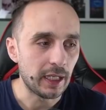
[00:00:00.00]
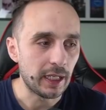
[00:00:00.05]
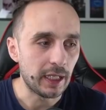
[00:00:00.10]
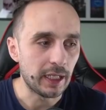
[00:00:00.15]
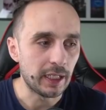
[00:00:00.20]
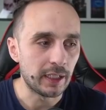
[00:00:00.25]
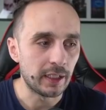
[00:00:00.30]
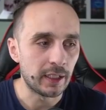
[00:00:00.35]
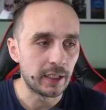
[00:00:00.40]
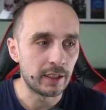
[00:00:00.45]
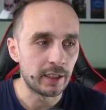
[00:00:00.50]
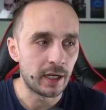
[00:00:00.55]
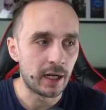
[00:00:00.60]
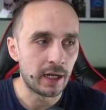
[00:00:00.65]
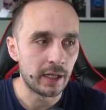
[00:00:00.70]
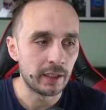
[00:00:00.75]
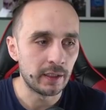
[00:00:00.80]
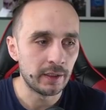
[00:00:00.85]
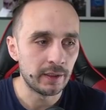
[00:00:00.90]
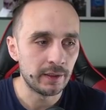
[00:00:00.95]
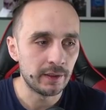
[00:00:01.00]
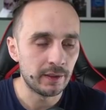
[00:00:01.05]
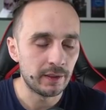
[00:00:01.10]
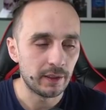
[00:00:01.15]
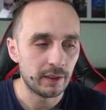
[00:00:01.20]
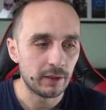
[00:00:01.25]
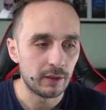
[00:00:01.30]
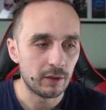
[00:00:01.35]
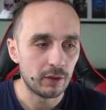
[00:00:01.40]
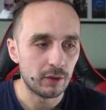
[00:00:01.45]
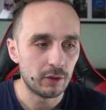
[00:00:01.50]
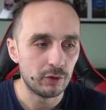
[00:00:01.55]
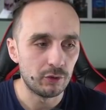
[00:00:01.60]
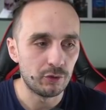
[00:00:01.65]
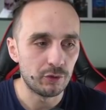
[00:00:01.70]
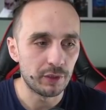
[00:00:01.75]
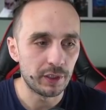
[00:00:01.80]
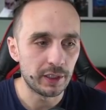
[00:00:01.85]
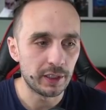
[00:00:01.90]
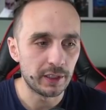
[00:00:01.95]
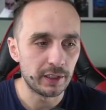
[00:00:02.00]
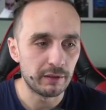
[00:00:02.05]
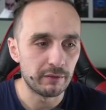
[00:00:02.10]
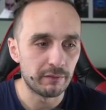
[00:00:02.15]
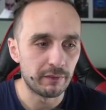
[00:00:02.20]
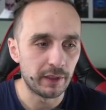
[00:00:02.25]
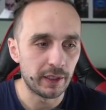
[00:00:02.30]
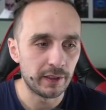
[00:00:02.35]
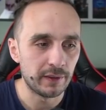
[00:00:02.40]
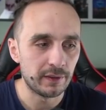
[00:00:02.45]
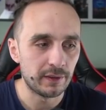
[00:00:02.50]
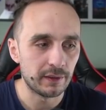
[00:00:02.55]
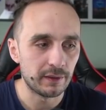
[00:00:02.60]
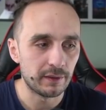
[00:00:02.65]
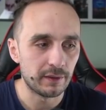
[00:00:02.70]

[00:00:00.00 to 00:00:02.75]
in an island during an event.